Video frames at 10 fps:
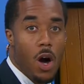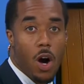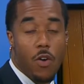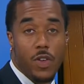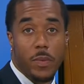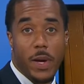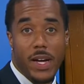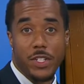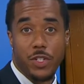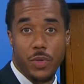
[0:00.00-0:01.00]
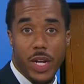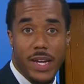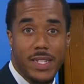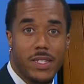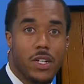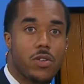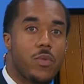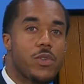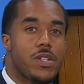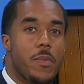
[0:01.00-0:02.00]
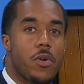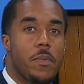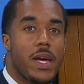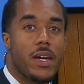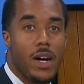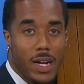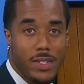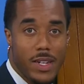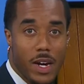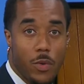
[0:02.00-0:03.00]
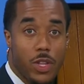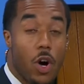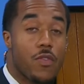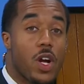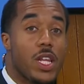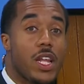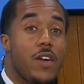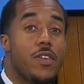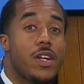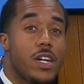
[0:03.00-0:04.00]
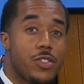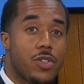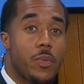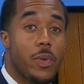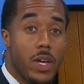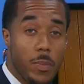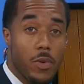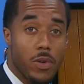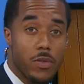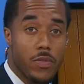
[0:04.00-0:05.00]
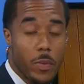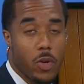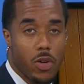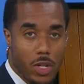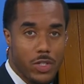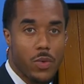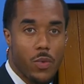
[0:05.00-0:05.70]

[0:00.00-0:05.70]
Over the past two days, the group was able to make contact with over 1,100 people from across the